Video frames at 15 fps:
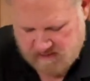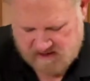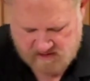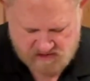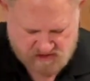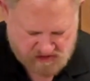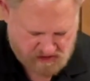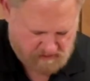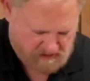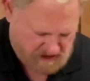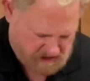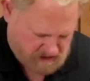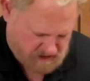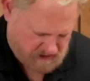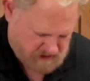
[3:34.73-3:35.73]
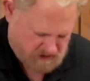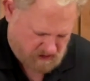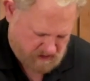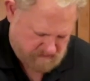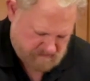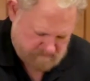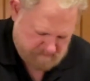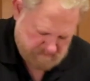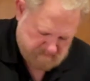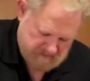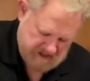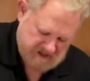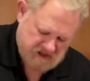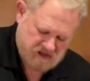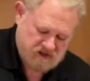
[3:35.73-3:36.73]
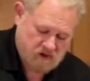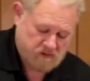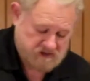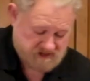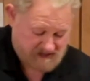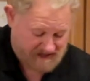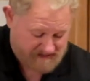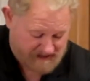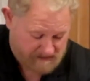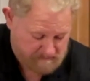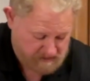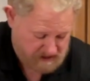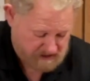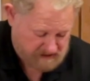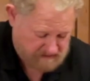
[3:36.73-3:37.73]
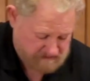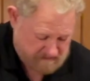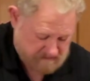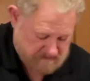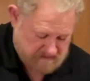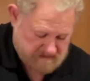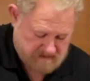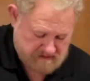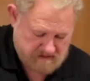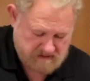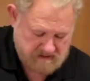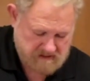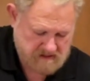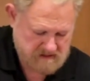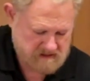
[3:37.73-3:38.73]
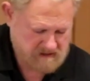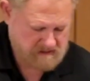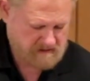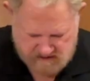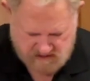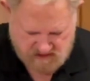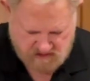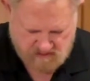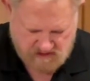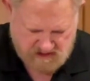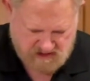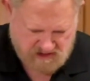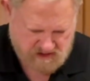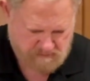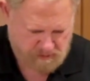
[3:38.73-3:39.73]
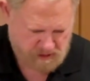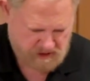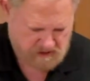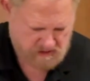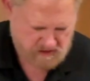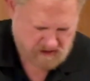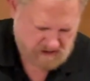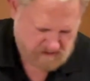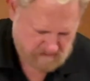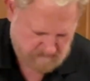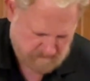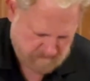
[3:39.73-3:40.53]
to make this too big because our pizza stone is not that big. All right, so this is pretty good.